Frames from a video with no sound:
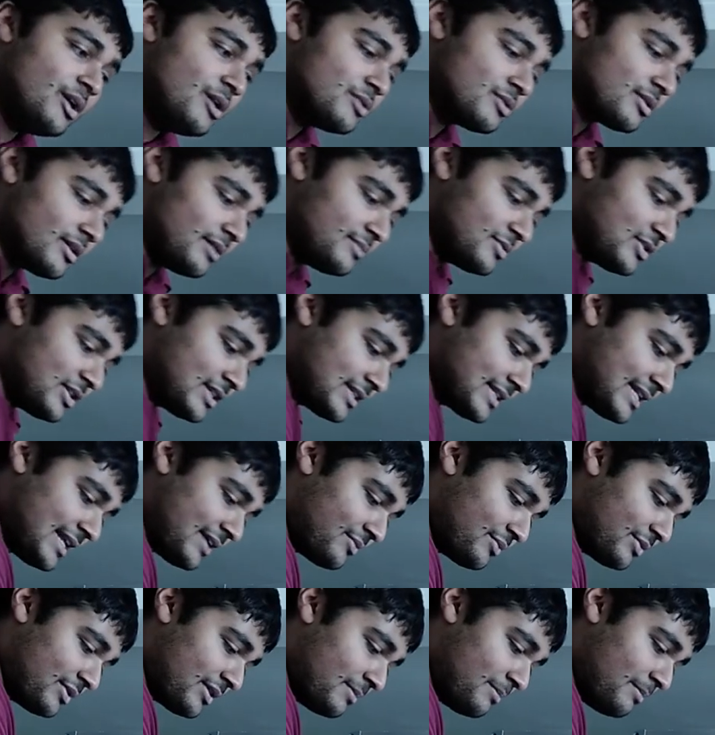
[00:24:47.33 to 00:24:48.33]
So I'm just
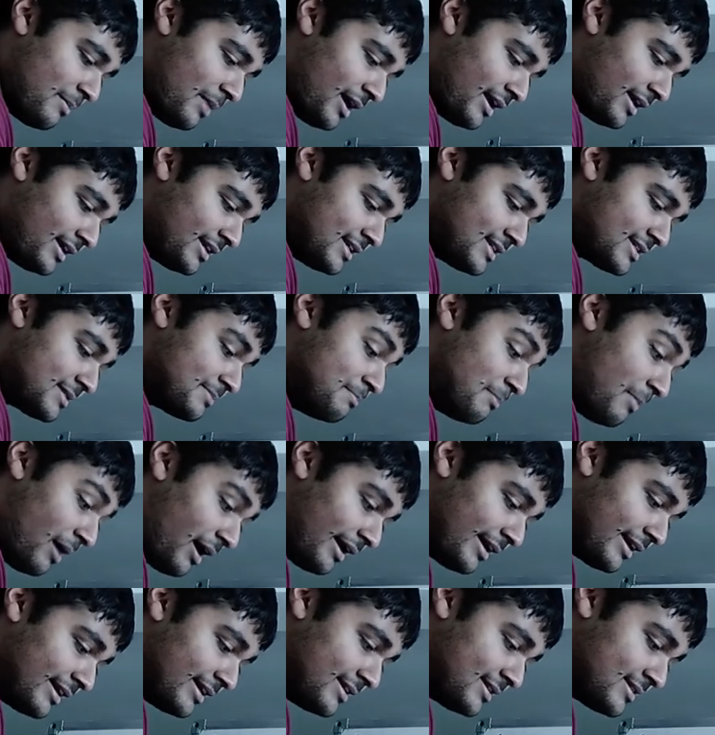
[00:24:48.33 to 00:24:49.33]
left with a minus
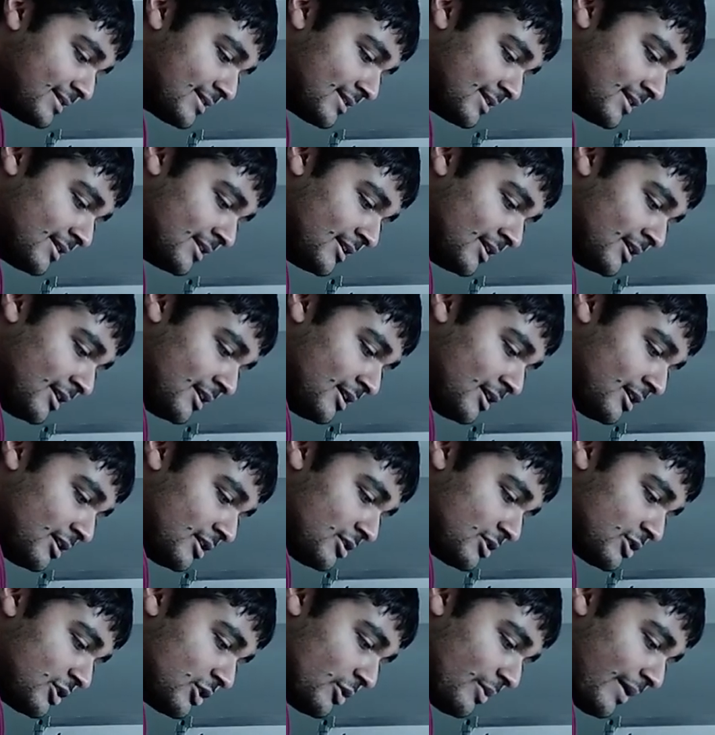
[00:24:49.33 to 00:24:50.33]

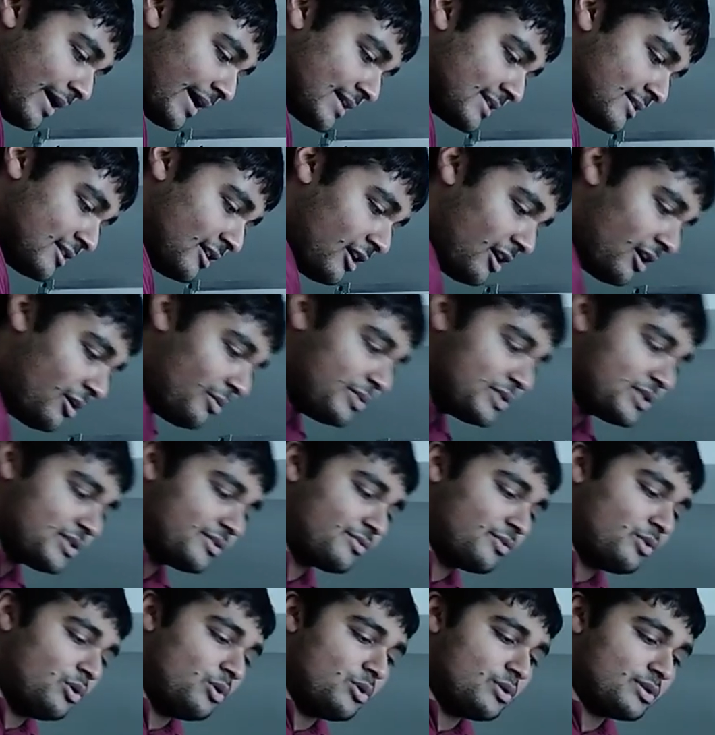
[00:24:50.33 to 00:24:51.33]
2xr, which
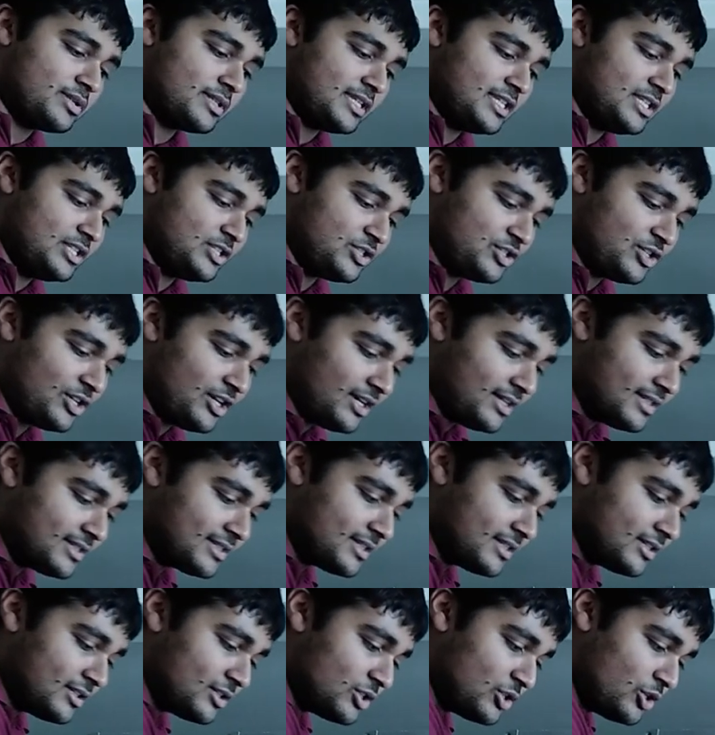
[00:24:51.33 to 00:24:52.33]
of course is
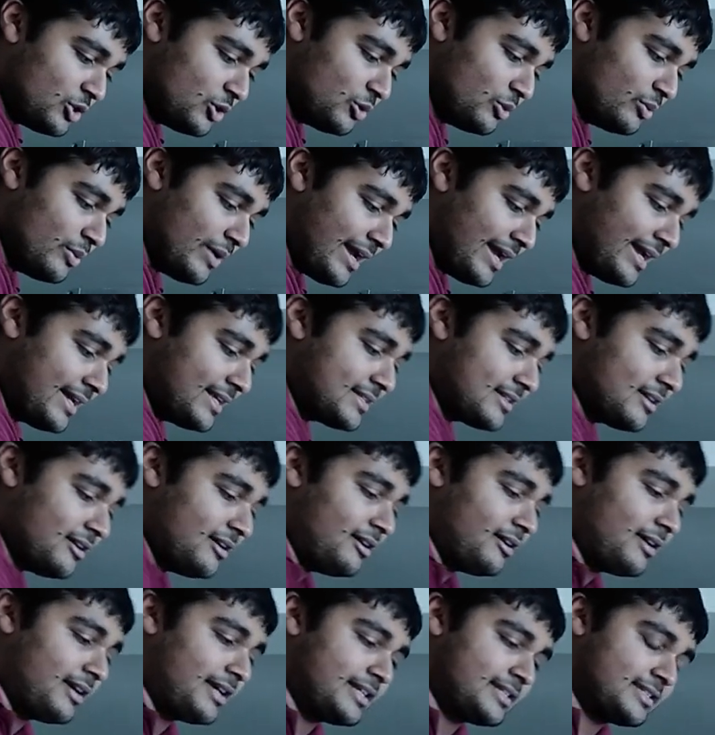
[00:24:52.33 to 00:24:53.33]
just
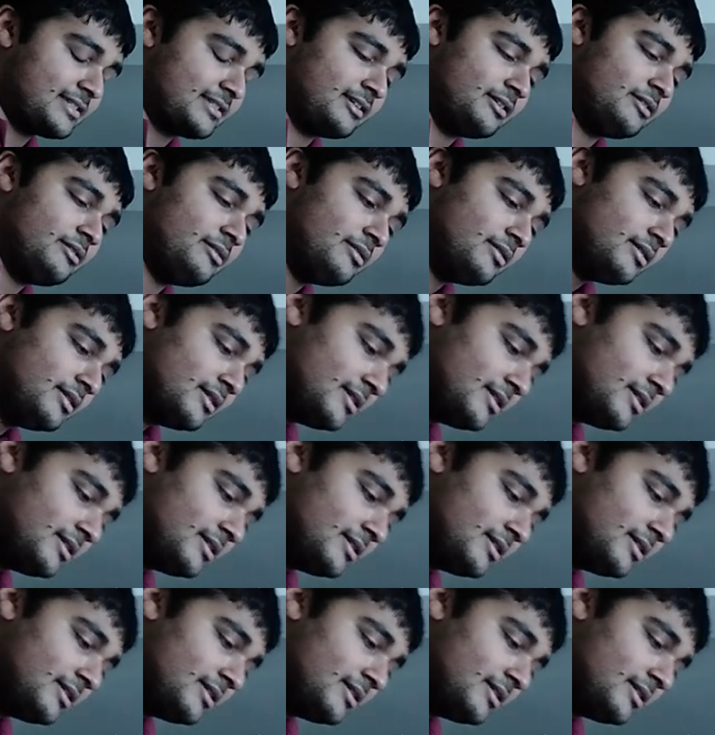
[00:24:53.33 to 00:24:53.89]
2xr, like so.